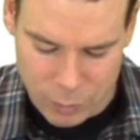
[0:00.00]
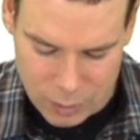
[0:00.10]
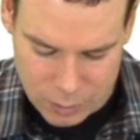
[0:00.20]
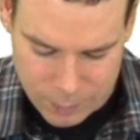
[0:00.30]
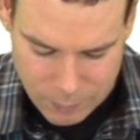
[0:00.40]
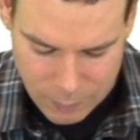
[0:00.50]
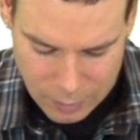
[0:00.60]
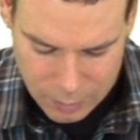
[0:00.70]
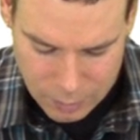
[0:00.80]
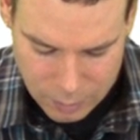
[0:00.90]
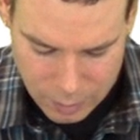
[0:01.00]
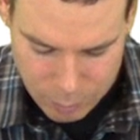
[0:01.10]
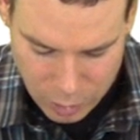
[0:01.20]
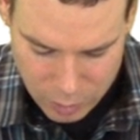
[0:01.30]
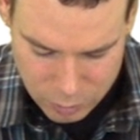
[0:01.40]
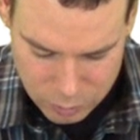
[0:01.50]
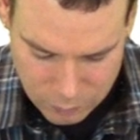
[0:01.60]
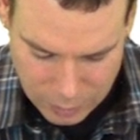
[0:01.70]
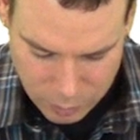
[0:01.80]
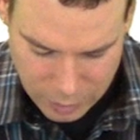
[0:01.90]
is the hypotenuse
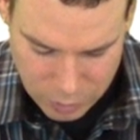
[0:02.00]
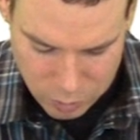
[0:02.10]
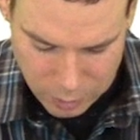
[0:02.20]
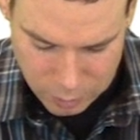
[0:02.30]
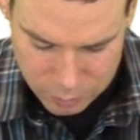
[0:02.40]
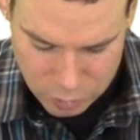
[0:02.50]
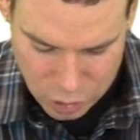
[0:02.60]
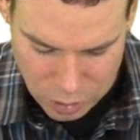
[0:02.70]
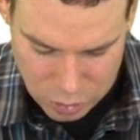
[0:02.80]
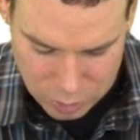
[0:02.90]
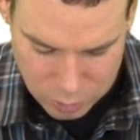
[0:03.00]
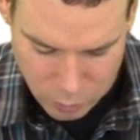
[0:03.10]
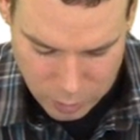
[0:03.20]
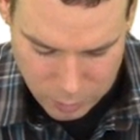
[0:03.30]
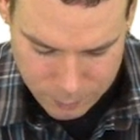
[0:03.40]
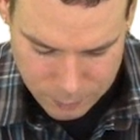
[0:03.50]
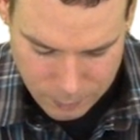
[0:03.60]
of that right triangle is changing as well.